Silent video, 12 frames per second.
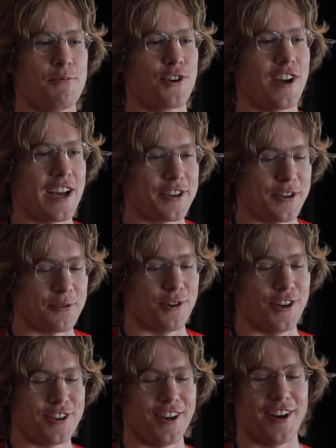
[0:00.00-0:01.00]
a more accurate
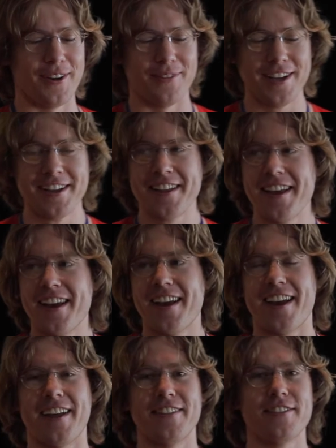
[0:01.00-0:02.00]
word.
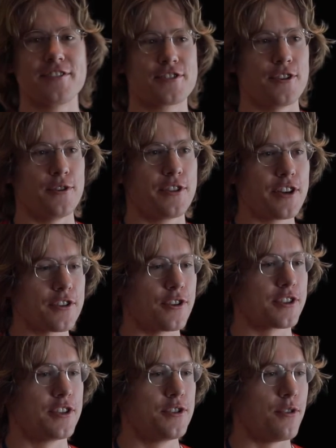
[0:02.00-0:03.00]
And so they're
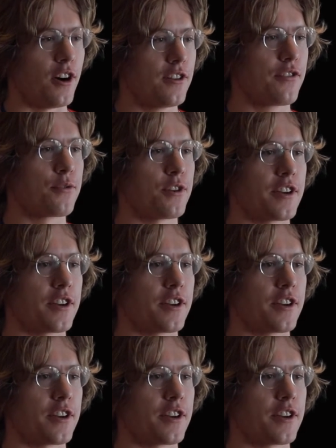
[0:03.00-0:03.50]
going to do all of the